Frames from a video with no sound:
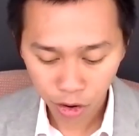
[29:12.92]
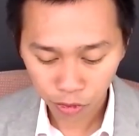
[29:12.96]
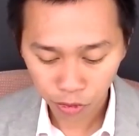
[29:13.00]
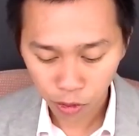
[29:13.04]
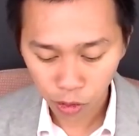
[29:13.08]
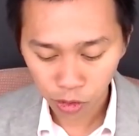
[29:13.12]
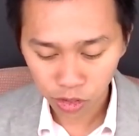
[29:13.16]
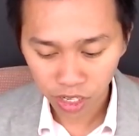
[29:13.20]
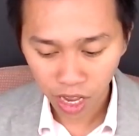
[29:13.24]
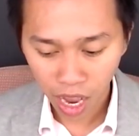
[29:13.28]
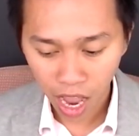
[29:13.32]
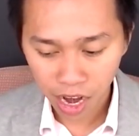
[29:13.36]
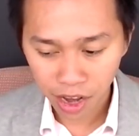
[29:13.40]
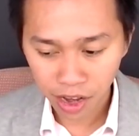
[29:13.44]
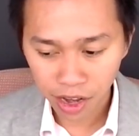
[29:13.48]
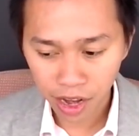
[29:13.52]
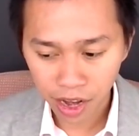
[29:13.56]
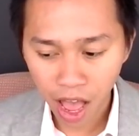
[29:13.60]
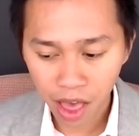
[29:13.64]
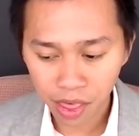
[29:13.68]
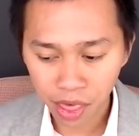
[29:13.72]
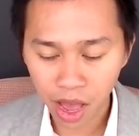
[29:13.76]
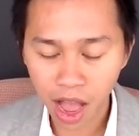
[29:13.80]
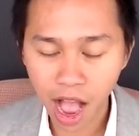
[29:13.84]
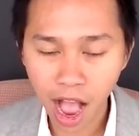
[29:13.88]
of course,
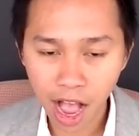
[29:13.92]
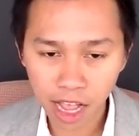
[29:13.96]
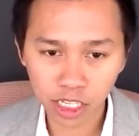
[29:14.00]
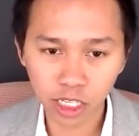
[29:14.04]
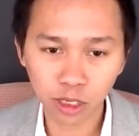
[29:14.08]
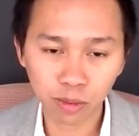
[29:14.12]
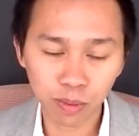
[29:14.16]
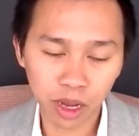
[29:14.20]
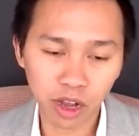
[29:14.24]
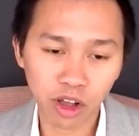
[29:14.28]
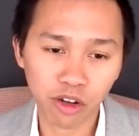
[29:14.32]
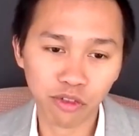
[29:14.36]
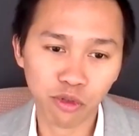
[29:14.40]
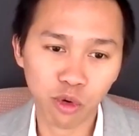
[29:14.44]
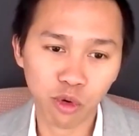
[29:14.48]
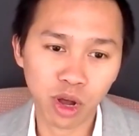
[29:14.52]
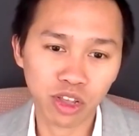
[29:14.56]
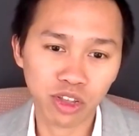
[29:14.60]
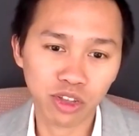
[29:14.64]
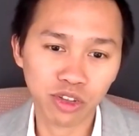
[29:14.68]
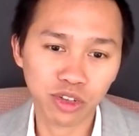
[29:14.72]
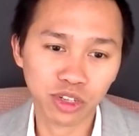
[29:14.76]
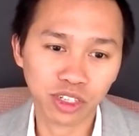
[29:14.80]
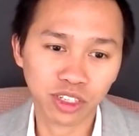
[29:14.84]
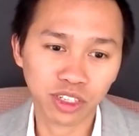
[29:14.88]
another aspect of
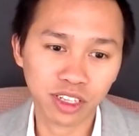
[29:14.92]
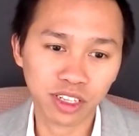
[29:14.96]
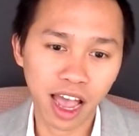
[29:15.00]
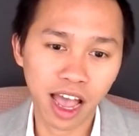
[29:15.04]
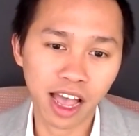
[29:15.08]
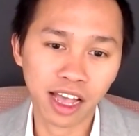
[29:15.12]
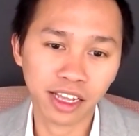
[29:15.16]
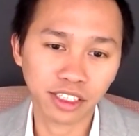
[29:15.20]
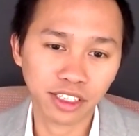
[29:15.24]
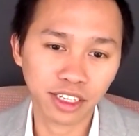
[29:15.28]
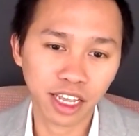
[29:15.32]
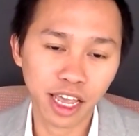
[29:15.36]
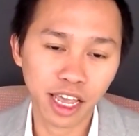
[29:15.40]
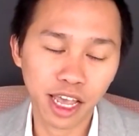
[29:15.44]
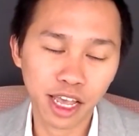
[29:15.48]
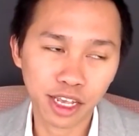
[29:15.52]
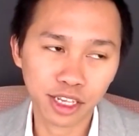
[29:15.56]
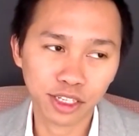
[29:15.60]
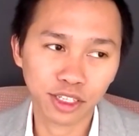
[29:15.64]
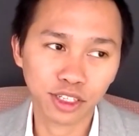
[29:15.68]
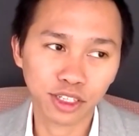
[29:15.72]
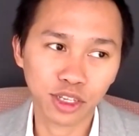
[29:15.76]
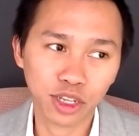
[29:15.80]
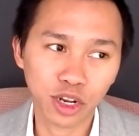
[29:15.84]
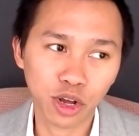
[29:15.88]
what you said
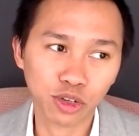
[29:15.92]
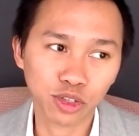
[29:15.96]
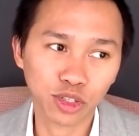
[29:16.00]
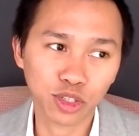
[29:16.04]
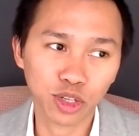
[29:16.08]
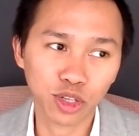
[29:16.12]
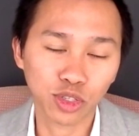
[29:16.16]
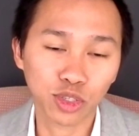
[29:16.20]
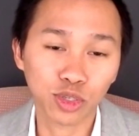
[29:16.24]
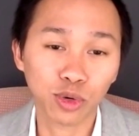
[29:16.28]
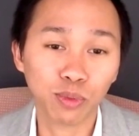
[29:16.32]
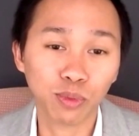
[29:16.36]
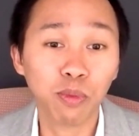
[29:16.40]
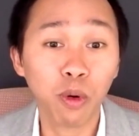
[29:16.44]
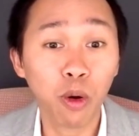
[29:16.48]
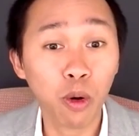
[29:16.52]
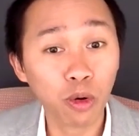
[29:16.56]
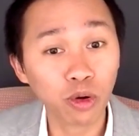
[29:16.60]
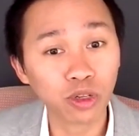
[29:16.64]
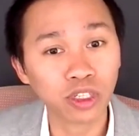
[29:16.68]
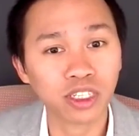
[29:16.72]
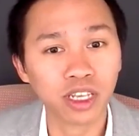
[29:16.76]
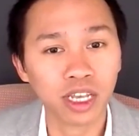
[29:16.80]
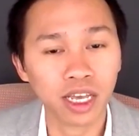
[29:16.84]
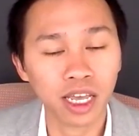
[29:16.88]
is, you know, so
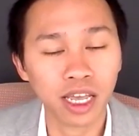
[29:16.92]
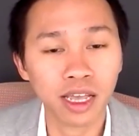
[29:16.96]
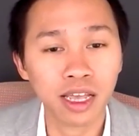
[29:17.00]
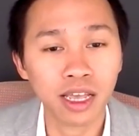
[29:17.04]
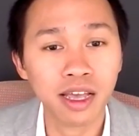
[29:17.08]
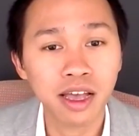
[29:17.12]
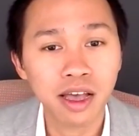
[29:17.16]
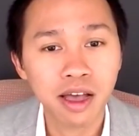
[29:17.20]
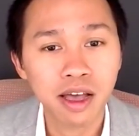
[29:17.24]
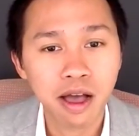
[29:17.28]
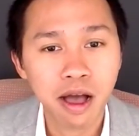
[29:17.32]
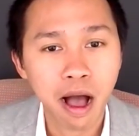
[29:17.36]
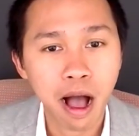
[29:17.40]
supporting